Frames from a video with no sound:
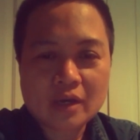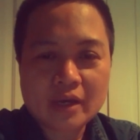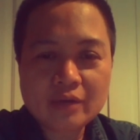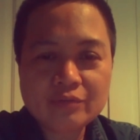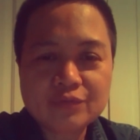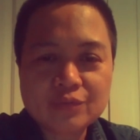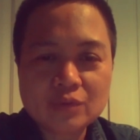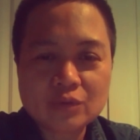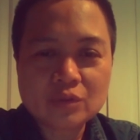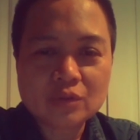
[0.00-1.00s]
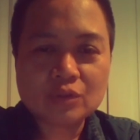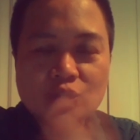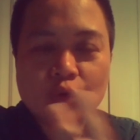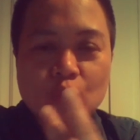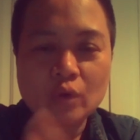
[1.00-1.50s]
I have
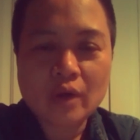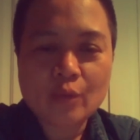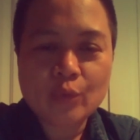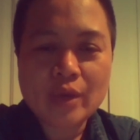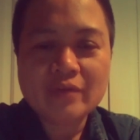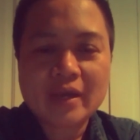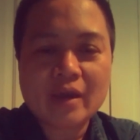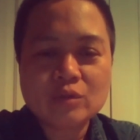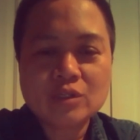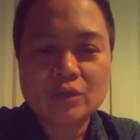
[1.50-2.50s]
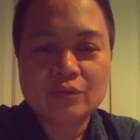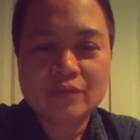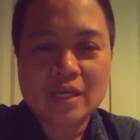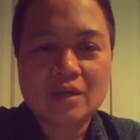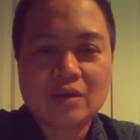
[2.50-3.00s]
So we have a council of
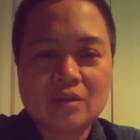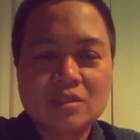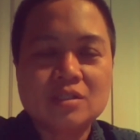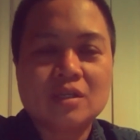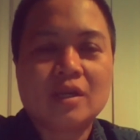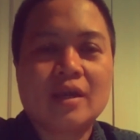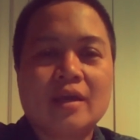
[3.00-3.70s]
deacons.